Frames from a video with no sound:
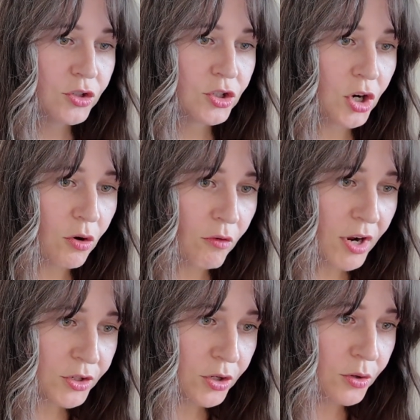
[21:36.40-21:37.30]

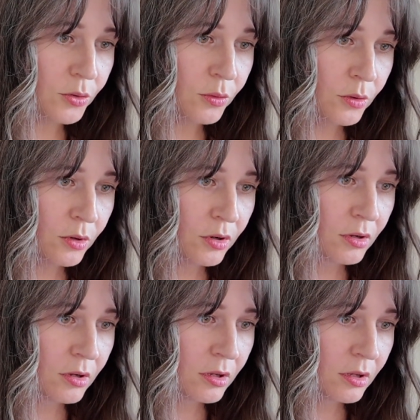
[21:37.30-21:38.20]
Toronto,
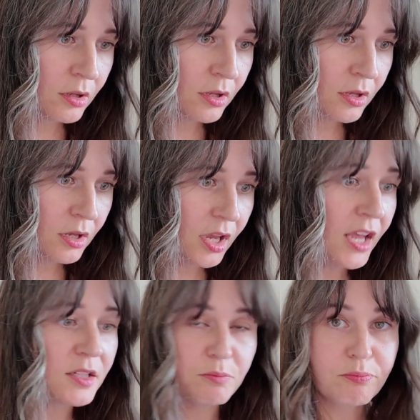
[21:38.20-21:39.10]

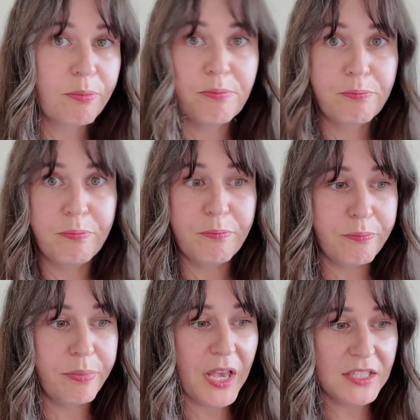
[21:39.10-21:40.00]
it's
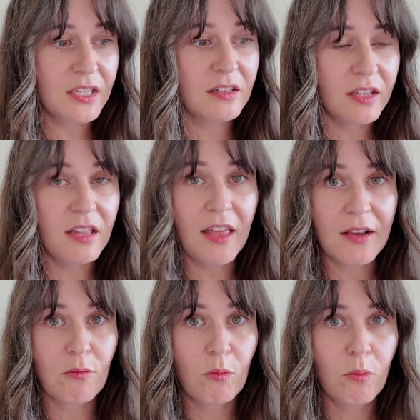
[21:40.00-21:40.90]
basically
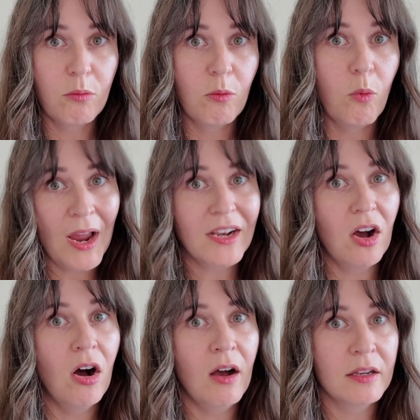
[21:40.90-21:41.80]
like white
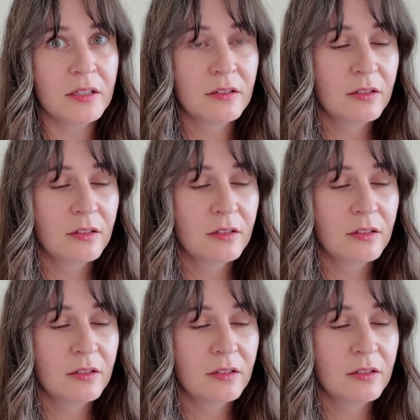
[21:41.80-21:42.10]
hot.